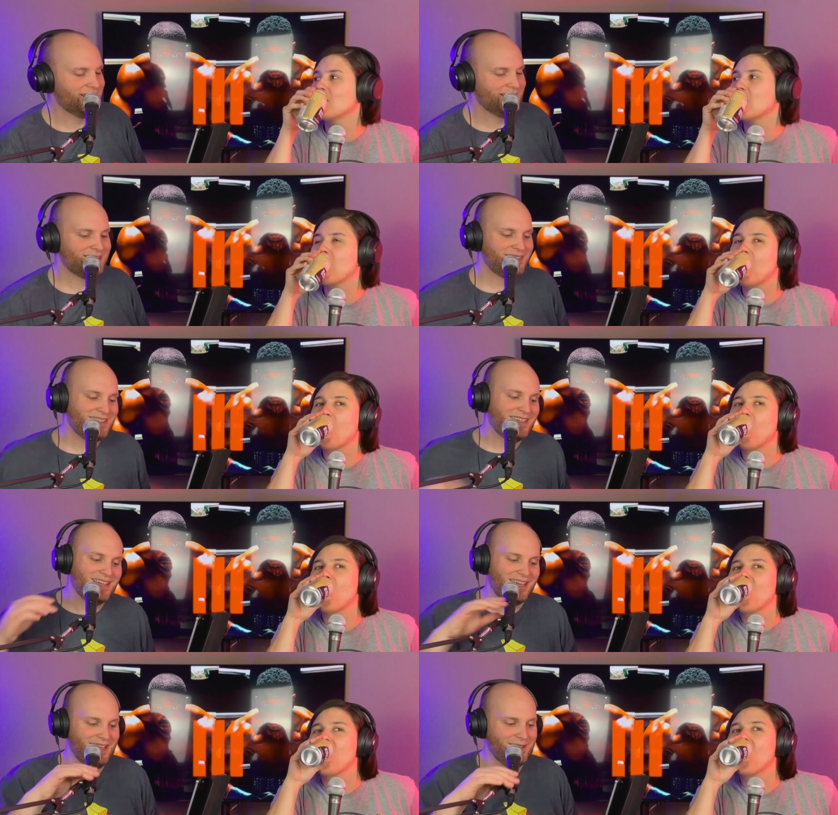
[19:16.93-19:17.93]
Speaker 1: Okay.
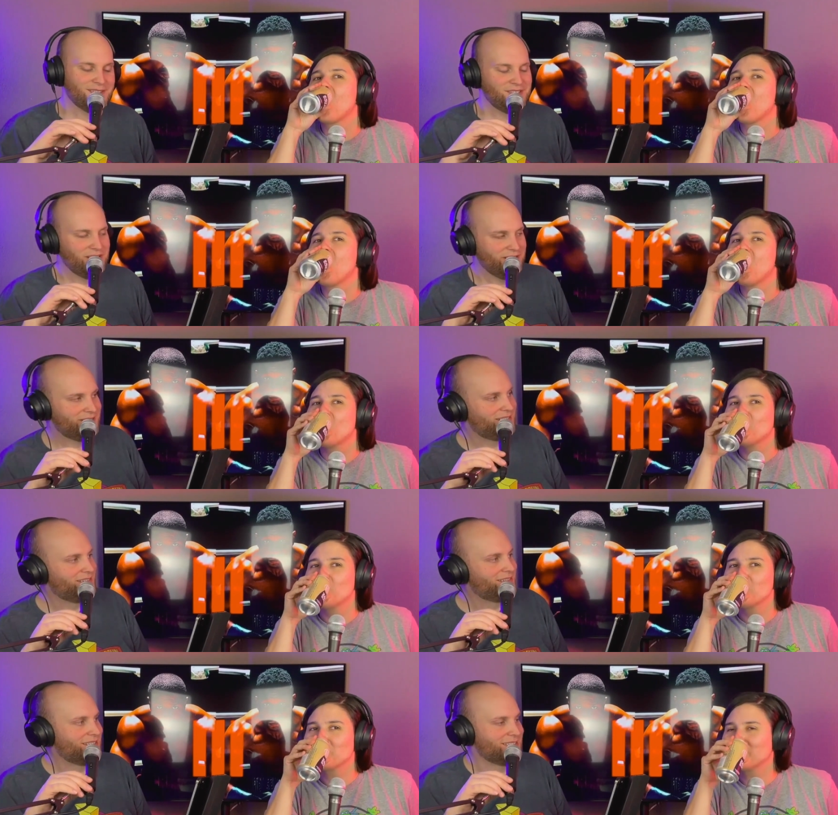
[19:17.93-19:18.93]
It was a joke,
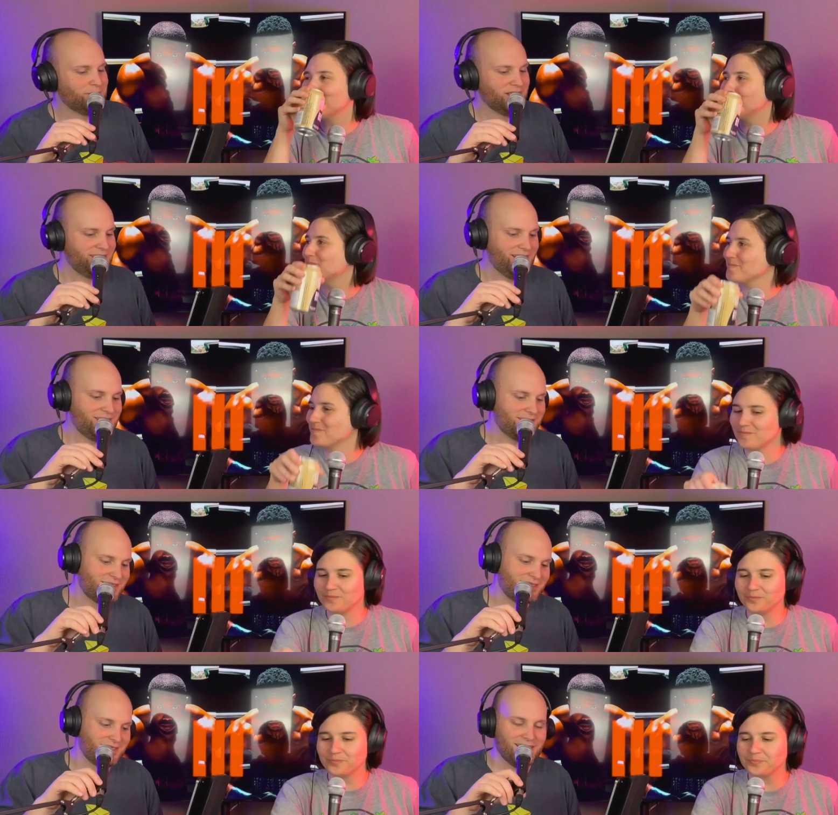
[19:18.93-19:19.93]
because I play
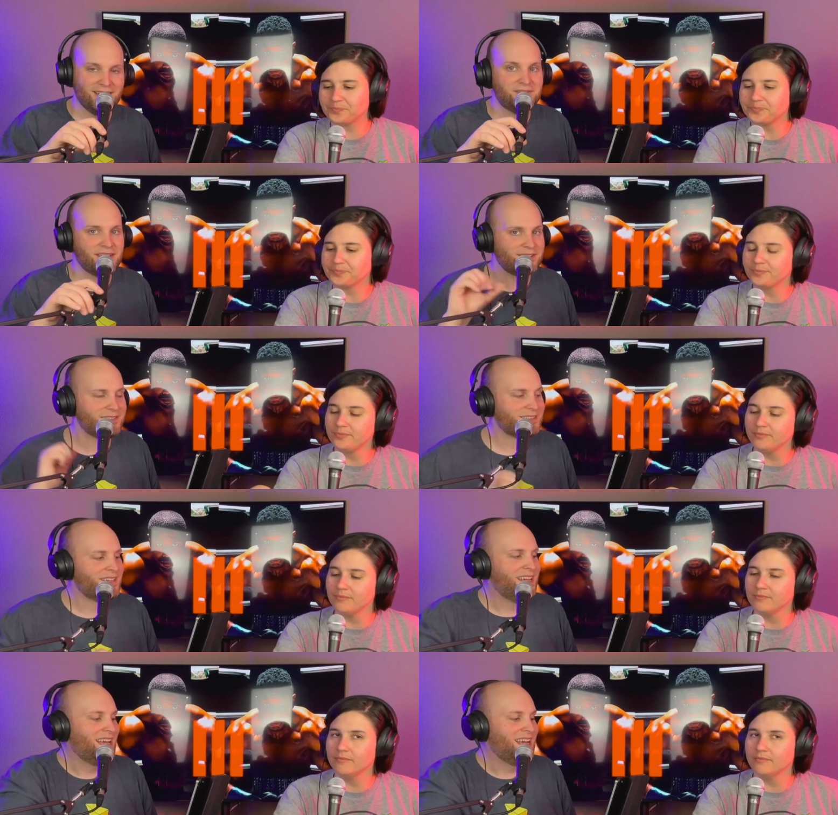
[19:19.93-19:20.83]
Tetris. I love Tetris.